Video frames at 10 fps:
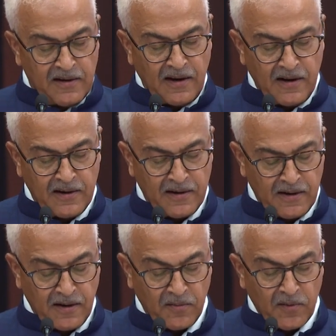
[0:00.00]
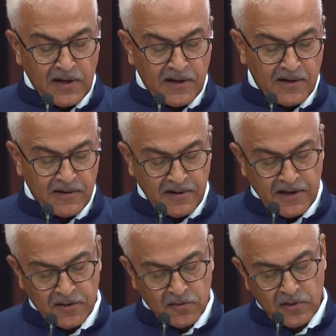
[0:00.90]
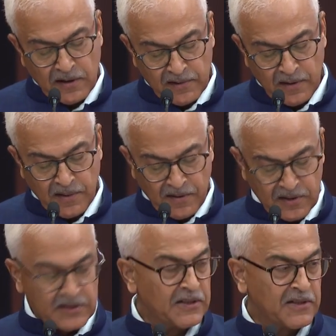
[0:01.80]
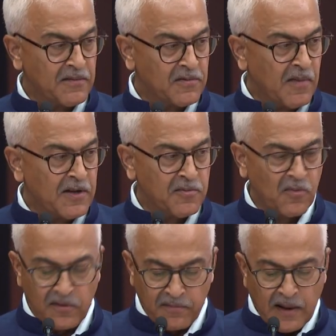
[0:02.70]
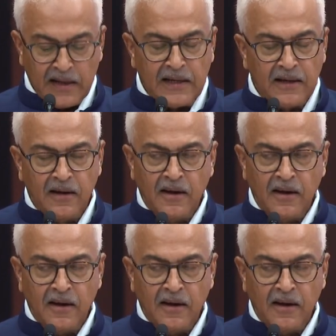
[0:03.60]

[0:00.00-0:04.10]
And we need to develop our systems much more. Many